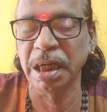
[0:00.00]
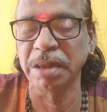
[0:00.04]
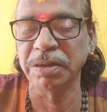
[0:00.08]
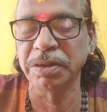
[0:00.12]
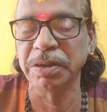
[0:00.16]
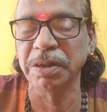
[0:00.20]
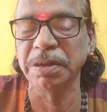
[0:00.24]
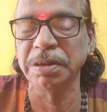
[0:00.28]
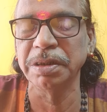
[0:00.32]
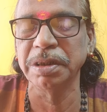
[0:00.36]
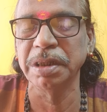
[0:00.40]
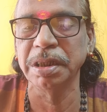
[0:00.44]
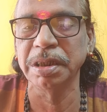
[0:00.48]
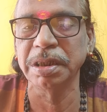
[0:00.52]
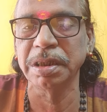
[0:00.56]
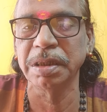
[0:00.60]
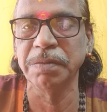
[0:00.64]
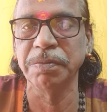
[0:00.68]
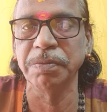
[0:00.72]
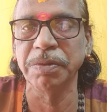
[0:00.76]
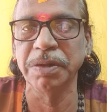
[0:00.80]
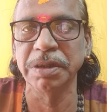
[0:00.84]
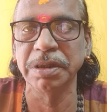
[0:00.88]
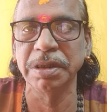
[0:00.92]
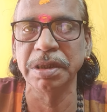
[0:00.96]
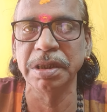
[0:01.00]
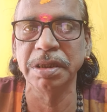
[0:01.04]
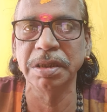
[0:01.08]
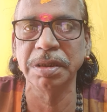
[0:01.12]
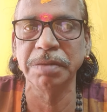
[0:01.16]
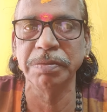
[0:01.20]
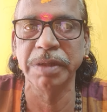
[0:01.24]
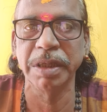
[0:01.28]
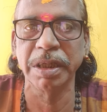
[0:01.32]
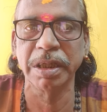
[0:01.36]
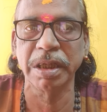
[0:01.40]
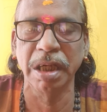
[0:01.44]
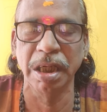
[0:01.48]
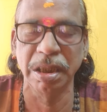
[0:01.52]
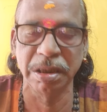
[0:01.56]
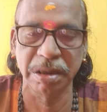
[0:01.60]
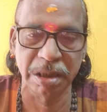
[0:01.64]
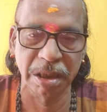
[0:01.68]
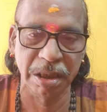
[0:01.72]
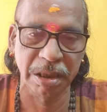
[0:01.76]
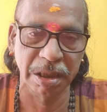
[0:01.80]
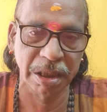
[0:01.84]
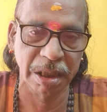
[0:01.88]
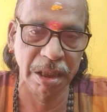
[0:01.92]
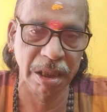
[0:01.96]
association presidents may
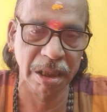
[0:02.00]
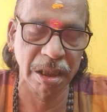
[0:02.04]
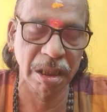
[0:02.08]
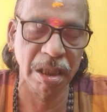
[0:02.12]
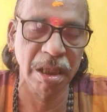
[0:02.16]
concentrate